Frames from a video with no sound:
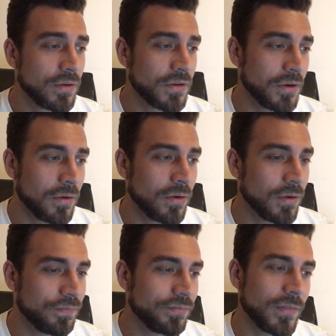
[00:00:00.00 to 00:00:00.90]

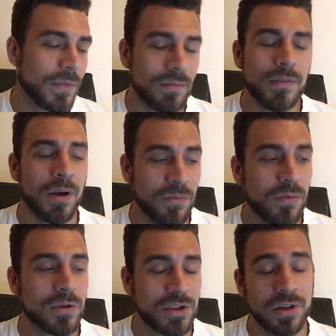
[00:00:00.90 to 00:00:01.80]
So,
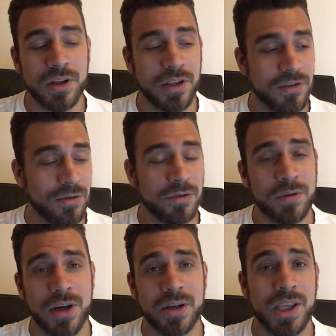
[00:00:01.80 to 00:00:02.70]
unfortunately,
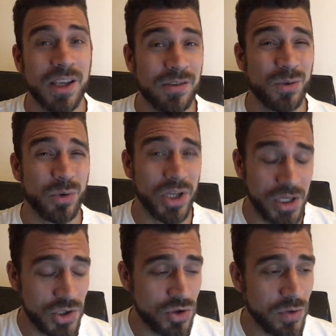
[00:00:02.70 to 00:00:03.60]
Cejudo now he is
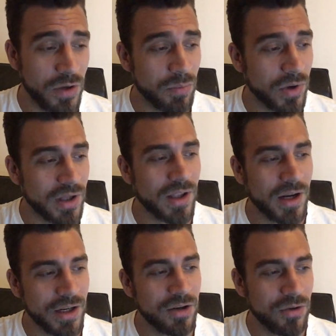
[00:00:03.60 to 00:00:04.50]
away an injury,
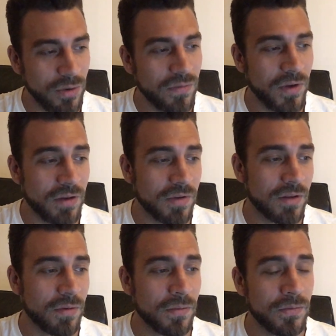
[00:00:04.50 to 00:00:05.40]
but I do think
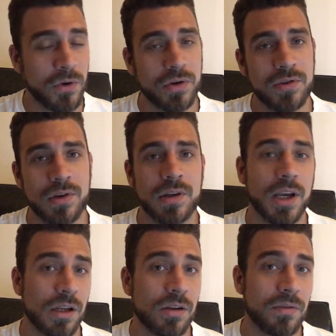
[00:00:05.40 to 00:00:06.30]
that the
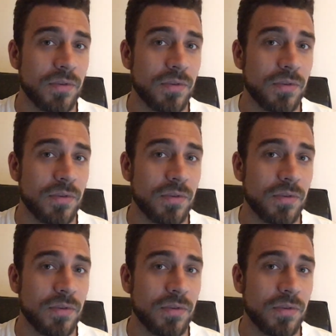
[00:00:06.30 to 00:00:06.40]
first title